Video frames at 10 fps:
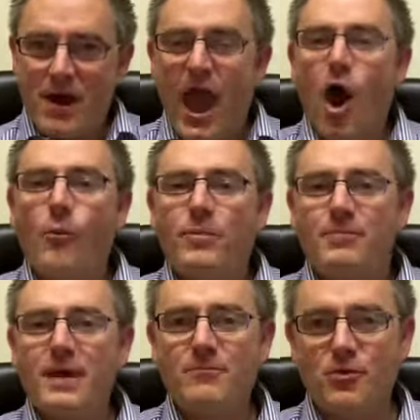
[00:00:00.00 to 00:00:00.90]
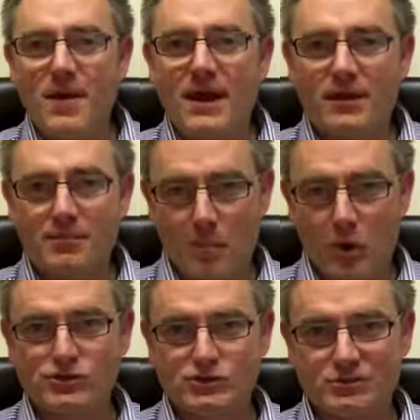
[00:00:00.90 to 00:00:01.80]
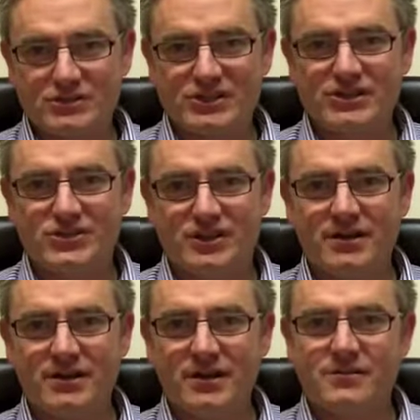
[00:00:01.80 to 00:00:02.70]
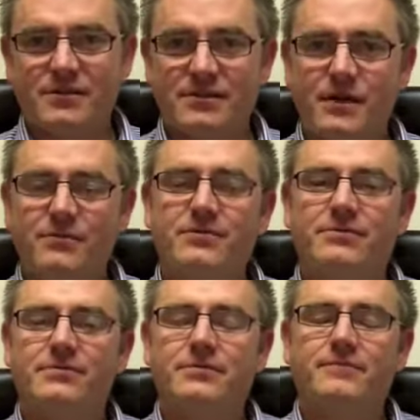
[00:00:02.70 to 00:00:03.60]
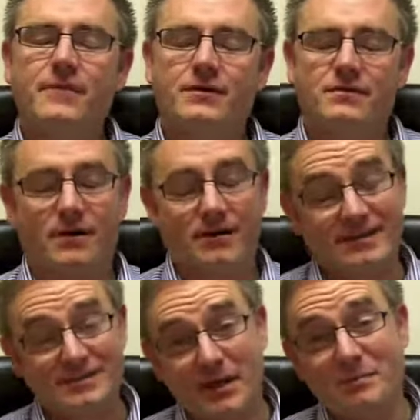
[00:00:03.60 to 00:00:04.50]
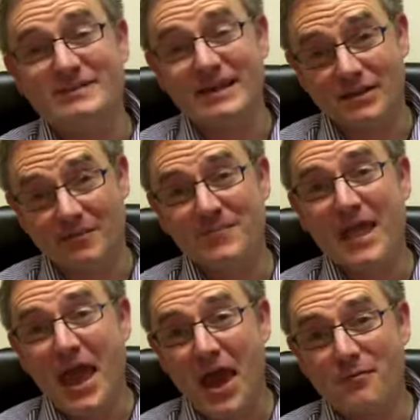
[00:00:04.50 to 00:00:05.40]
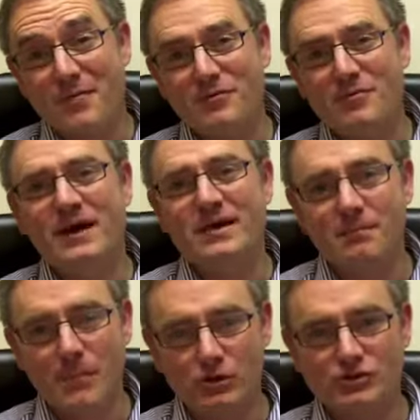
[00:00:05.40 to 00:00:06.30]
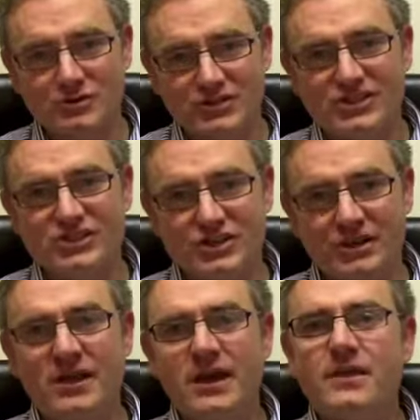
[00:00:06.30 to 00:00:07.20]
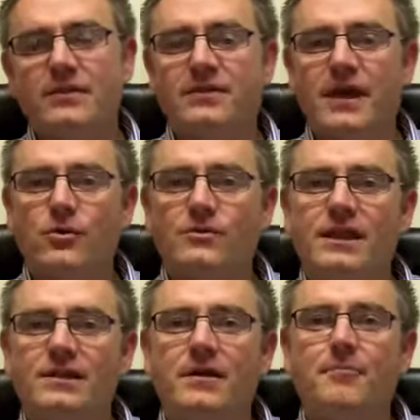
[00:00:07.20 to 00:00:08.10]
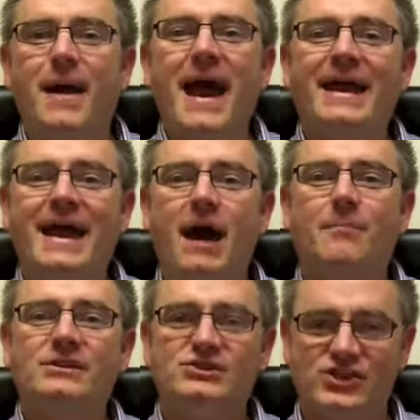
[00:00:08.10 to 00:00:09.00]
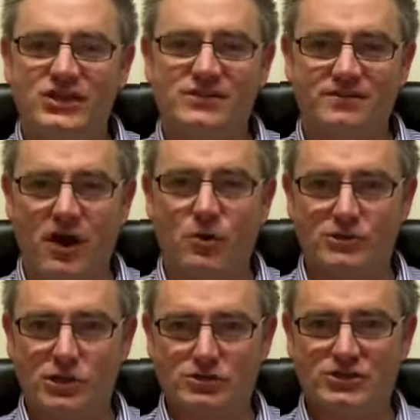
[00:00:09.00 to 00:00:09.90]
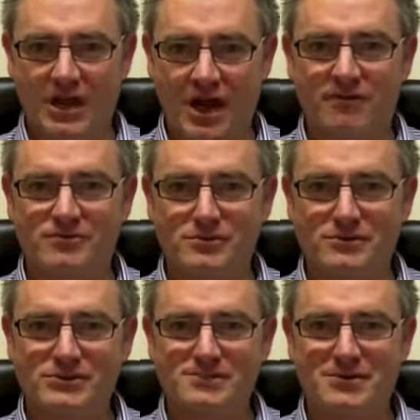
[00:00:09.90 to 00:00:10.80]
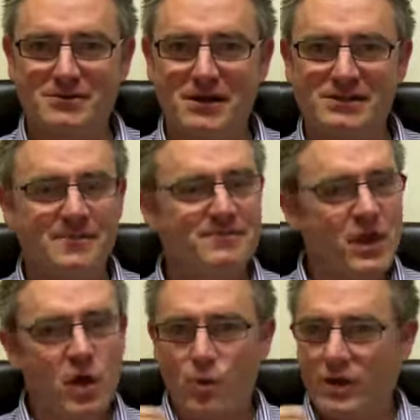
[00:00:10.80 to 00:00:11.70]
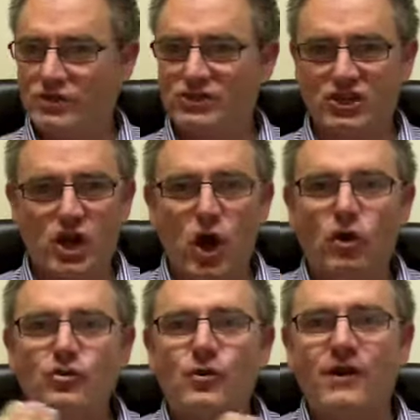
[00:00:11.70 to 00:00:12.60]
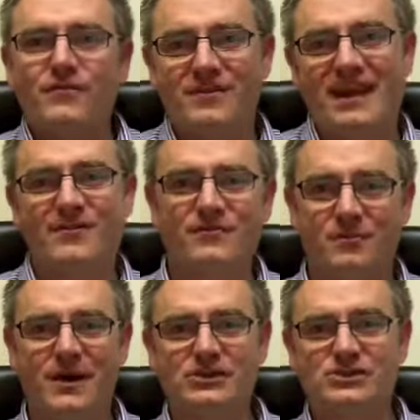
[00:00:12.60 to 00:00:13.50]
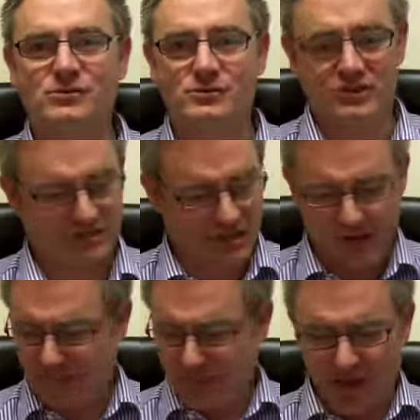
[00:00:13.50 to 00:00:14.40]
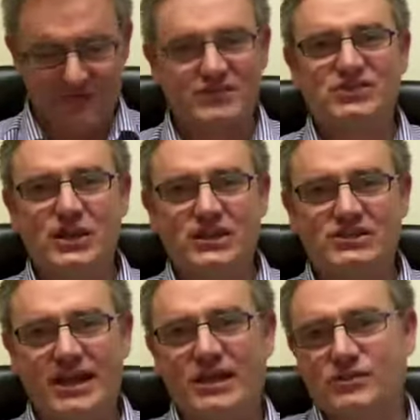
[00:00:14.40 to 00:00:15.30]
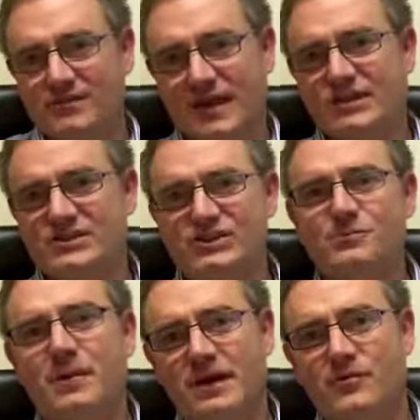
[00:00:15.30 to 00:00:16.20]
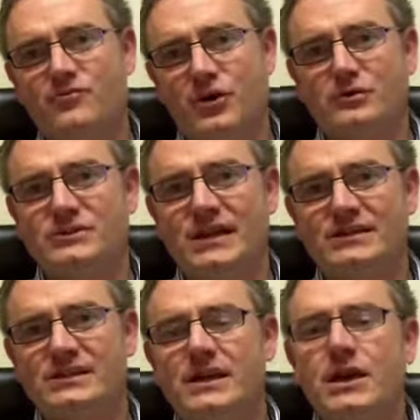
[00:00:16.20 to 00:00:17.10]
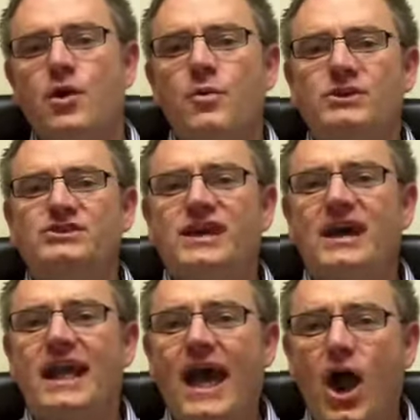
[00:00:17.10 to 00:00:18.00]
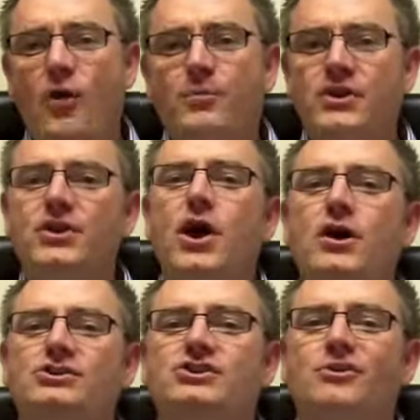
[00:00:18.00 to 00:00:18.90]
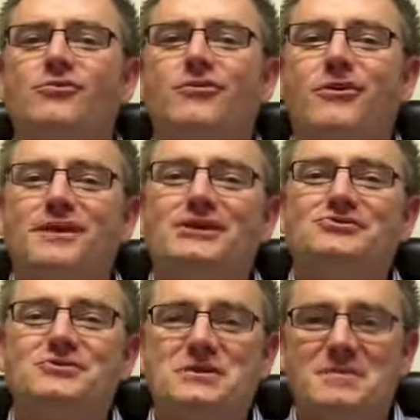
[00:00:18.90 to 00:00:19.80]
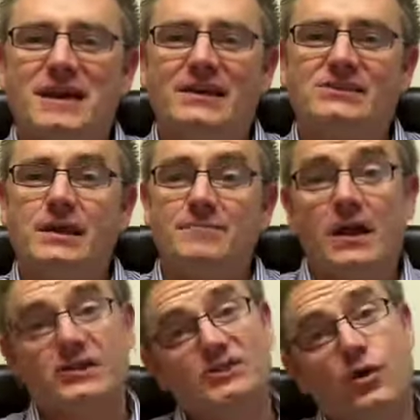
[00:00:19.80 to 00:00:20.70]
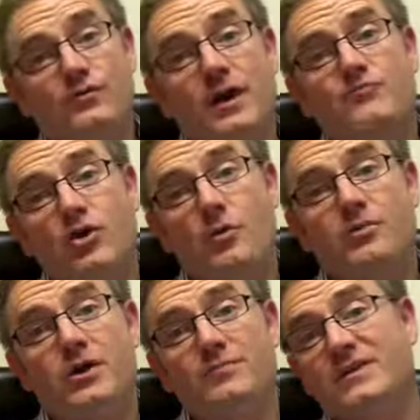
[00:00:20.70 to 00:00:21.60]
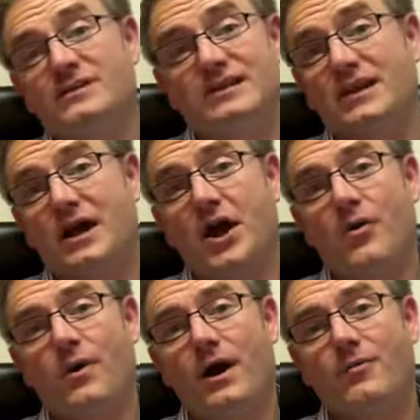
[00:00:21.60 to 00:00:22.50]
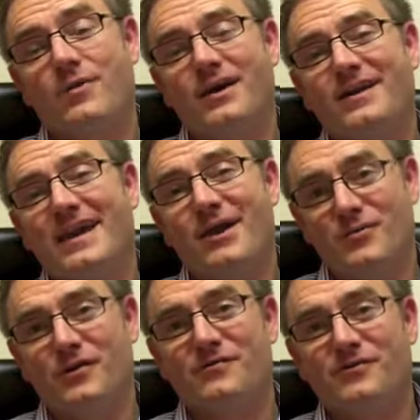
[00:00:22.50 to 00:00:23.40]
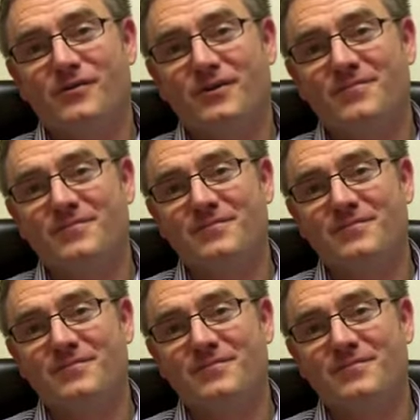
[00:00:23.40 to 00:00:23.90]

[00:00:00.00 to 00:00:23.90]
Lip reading: Help people make an emotional decision that they're, God, let's get my teeth in. Help people make an emotional decision that they will then back up and justify with logic afterwards. All right? We're just a conduit for that information. We're just a facilitator of that decision-making process. We're just there to help and nurture what their dream is and solve their problem that's going to go away and we're going to get rid of for them.